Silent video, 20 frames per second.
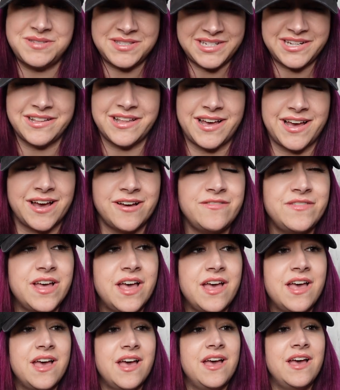still have.
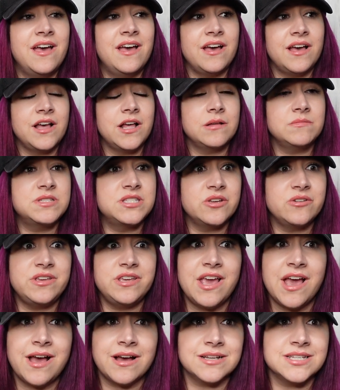Um, so
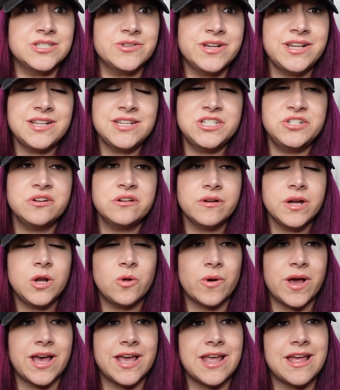yeah, so I didn't do it right
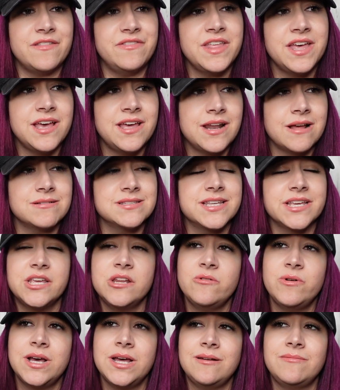away. And then I was like, you
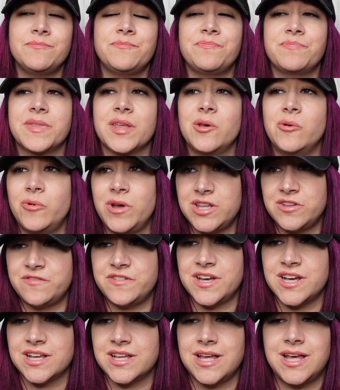know what? What the
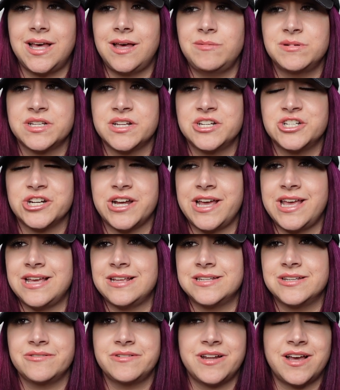fuck? I'm just gonna try
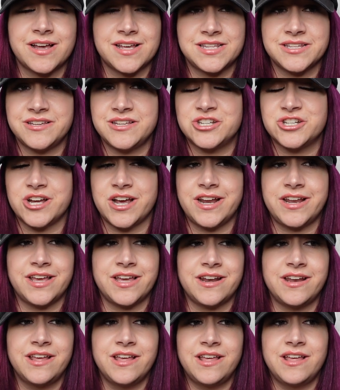it. Don't knock it till you tried
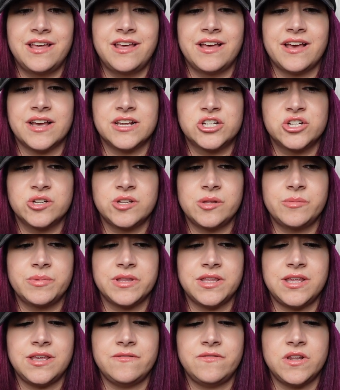it. I truly
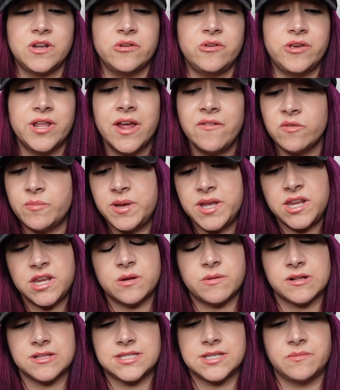believe, you know, you can have opinion
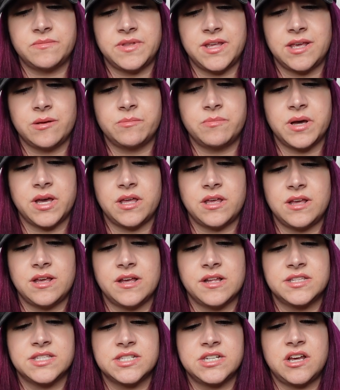about something, but
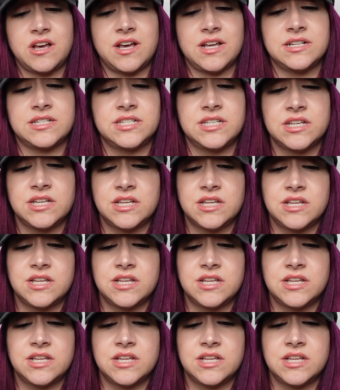it's not